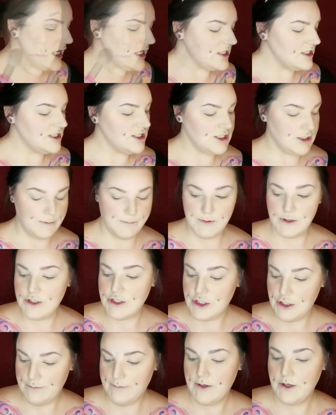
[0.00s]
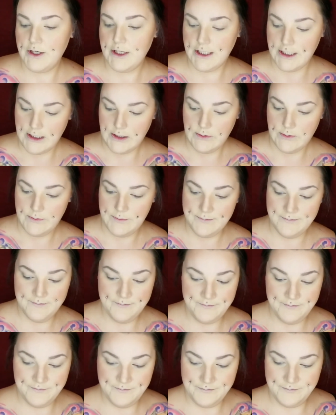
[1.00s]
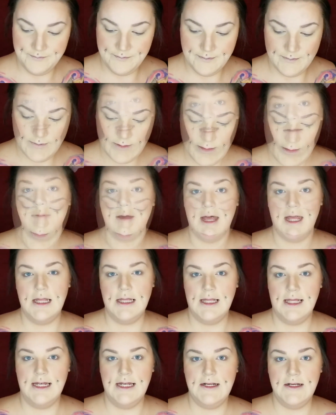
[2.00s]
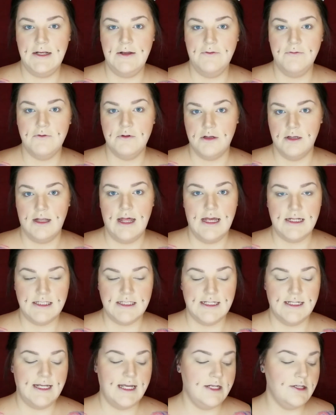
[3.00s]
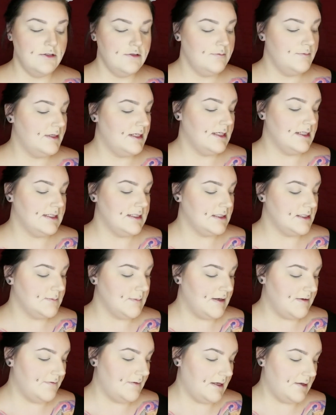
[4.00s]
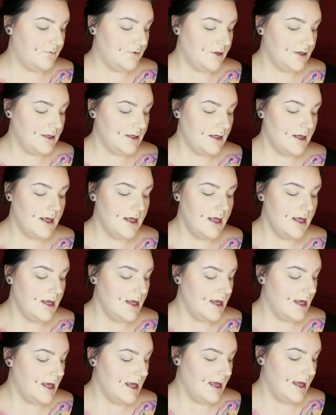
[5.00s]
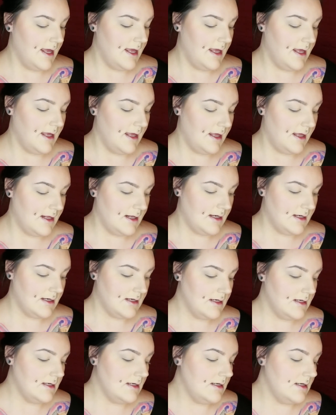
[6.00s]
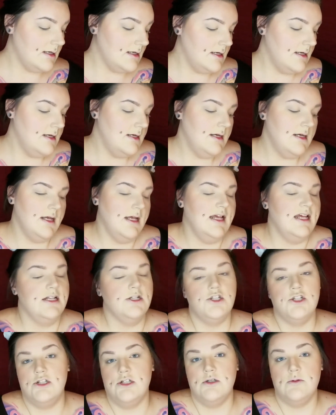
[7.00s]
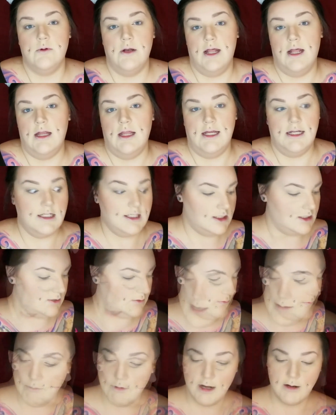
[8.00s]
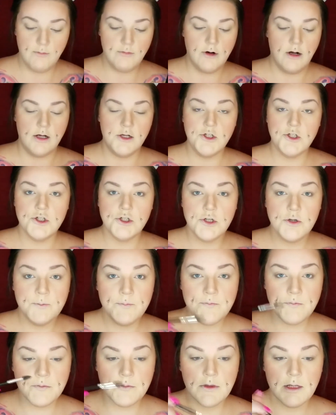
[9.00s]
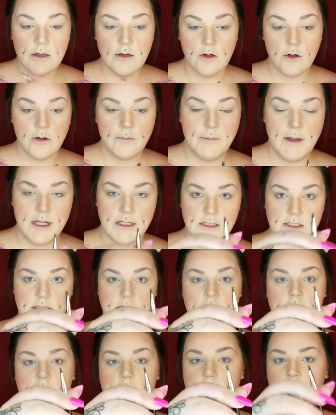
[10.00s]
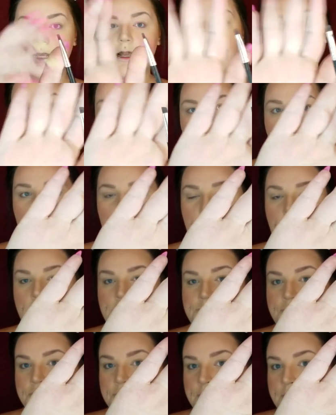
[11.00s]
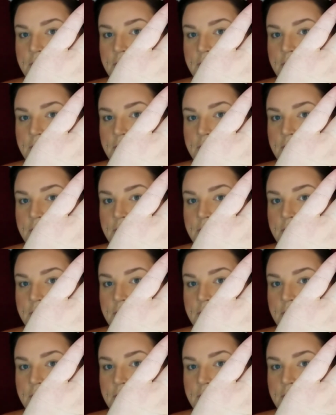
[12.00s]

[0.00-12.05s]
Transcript: Super duper cute. Keep highlighting for the last thing I do because it's my favorite, and that's just what I like to do. Eyebrow brush, or eyebrow brush.